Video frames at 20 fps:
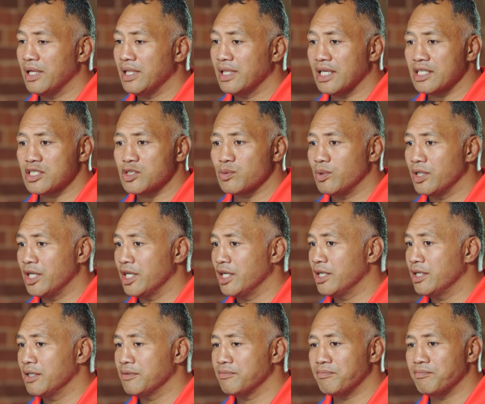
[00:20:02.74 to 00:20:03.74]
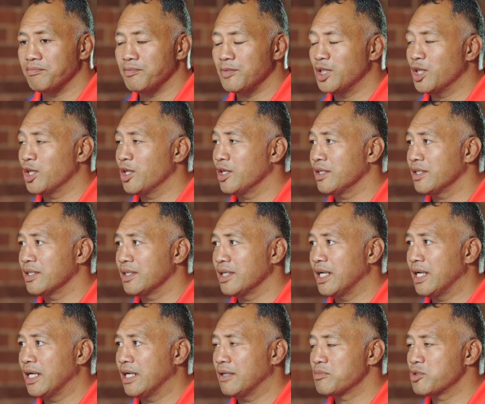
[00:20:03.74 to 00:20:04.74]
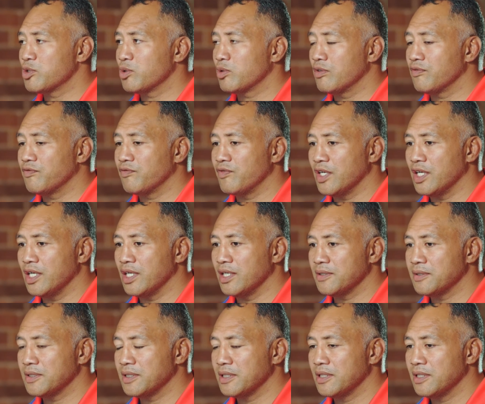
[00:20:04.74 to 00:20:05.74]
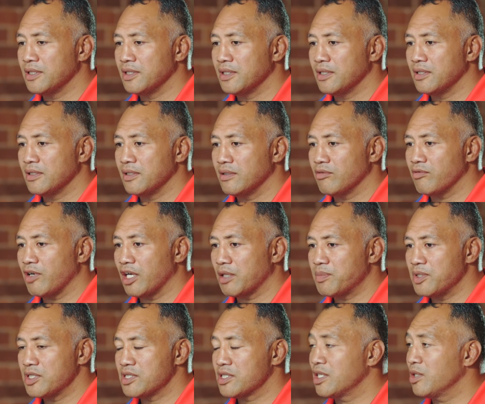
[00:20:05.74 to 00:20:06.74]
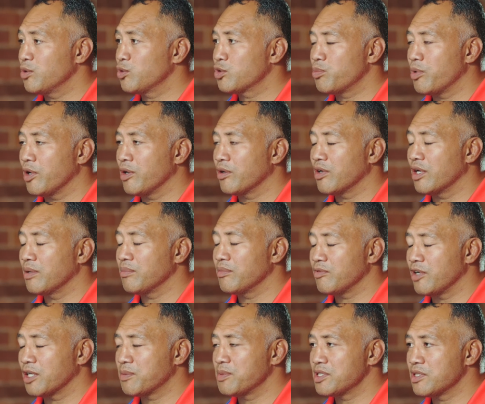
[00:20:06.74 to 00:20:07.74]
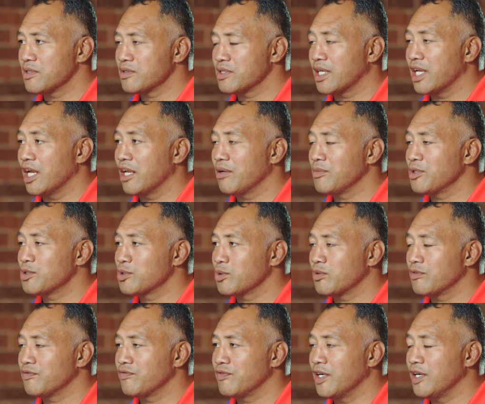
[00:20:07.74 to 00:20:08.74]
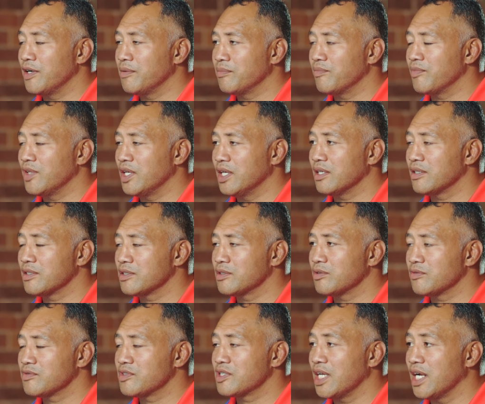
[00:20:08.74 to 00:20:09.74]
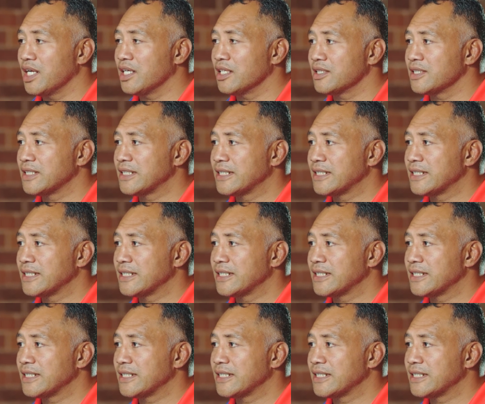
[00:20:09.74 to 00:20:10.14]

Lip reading: And that's where, you know, sort of the Rugby Skills Program, Rugby Skills Academy sort of, sort of started.